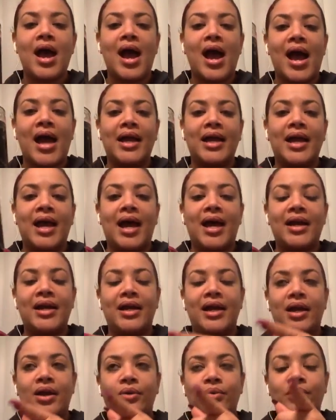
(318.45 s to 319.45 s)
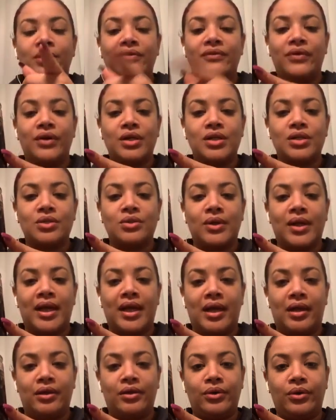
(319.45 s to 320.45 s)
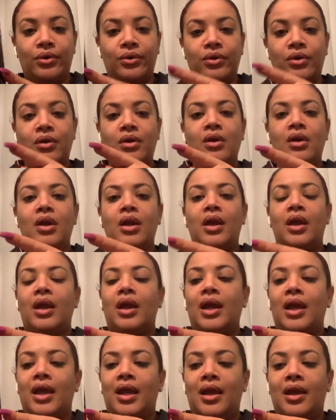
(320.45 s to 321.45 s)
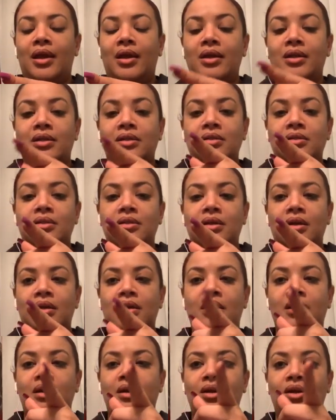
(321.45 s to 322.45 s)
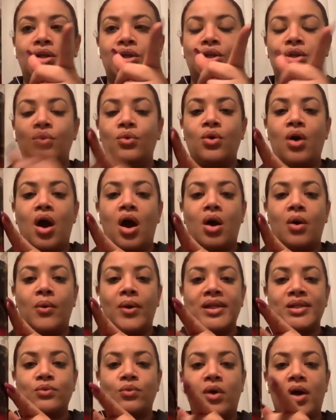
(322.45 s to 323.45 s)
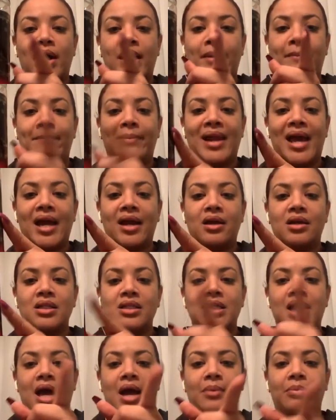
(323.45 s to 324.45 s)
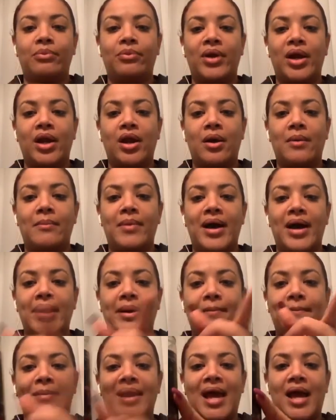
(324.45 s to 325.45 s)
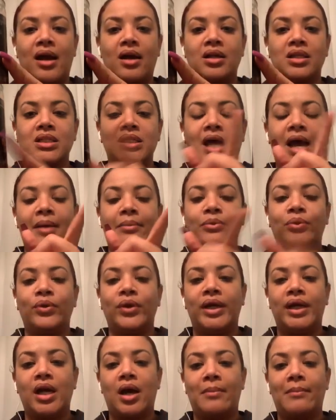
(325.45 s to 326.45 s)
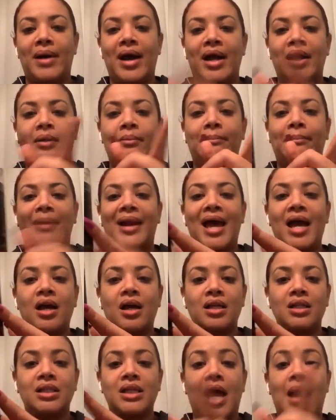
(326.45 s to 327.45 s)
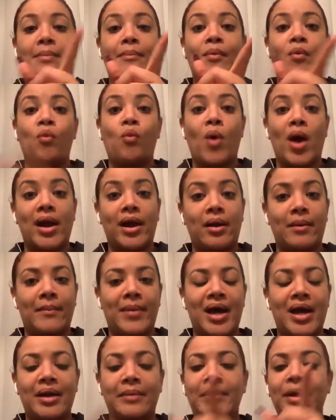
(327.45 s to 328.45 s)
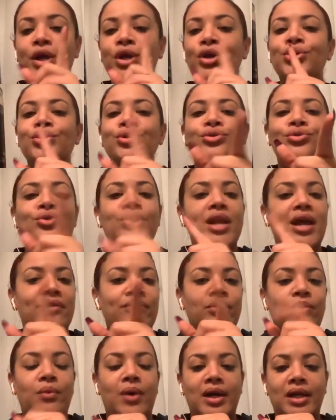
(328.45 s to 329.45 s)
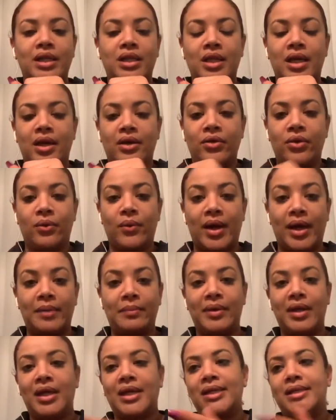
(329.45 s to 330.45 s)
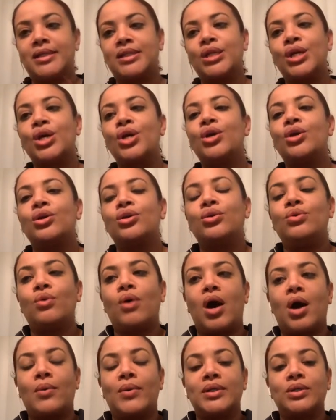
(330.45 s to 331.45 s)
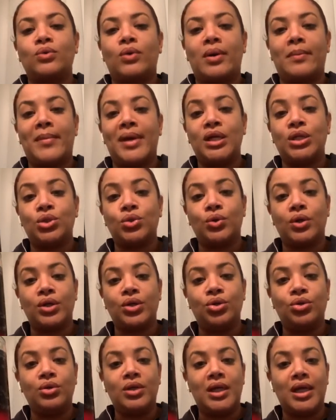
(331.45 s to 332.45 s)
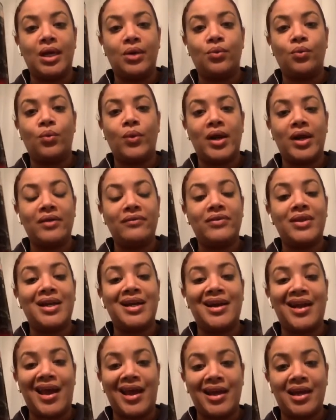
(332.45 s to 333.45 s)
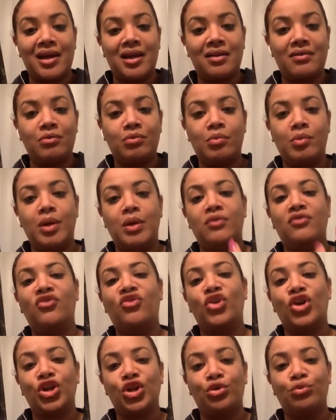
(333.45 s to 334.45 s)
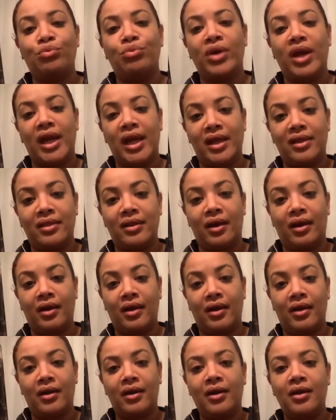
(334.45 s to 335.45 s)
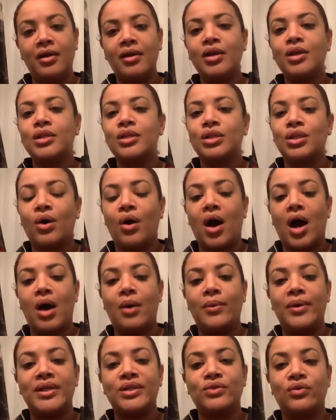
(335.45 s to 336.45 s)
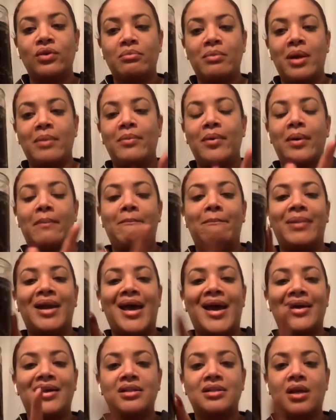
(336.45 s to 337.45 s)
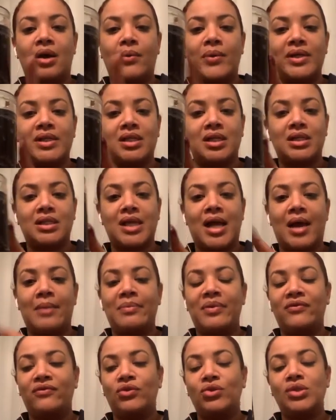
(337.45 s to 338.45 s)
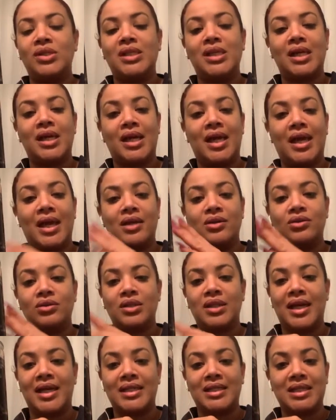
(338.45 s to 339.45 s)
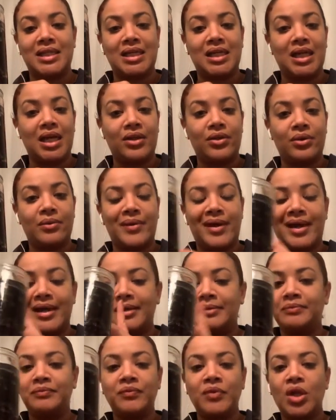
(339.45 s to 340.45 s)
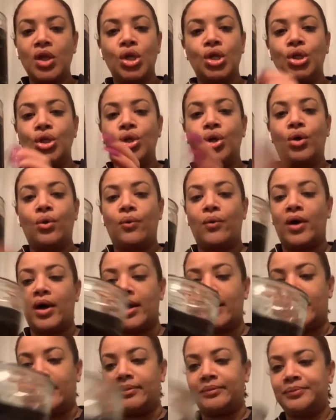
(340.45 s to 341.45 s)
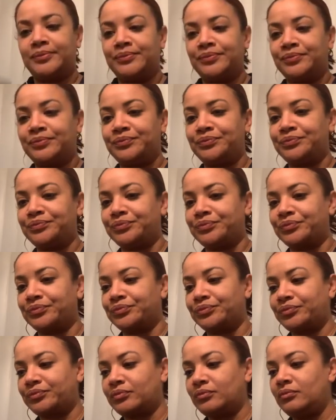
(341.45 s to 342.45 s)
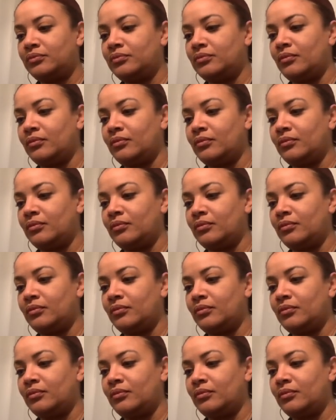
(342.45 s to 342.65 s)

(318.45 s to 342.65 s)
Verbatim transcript: I got a reversal candle and you always want black on top, red on bottom, black on top, green on bottom, black on top, white on bottom. You never want it the other way because you always want to make sure you get rid of the negative before you bring in the good. So always remember black is always on top. If you see a candle that's any other way, you don't want it.